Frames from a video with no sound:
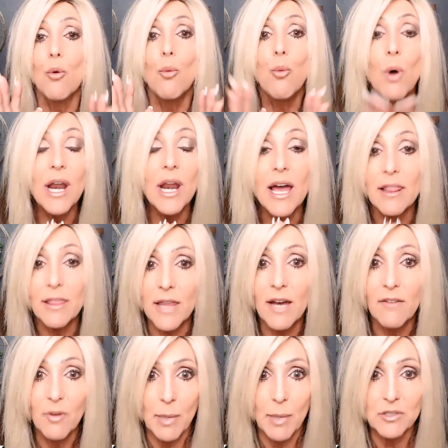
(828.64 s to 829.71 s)
What I
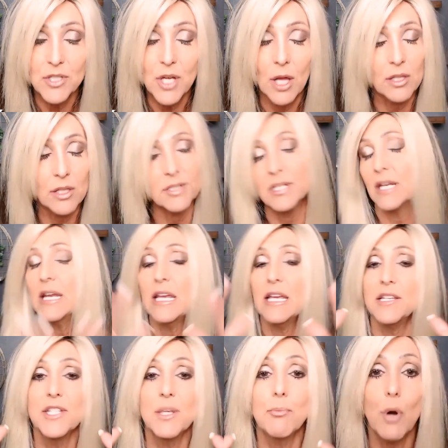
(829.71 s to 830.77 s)
love about Tullison
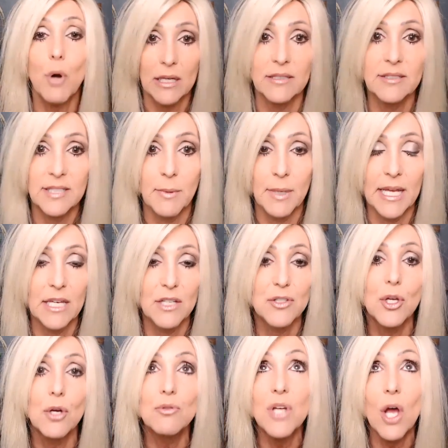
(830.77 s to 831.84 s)
is the proximity.
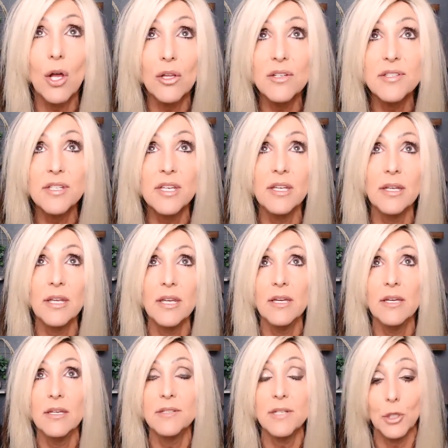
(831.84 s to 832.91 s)
So Tullison
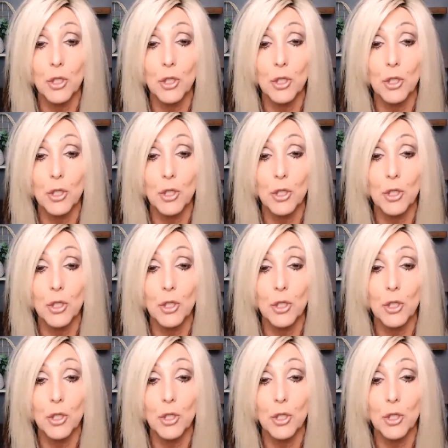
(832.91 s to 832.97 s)
is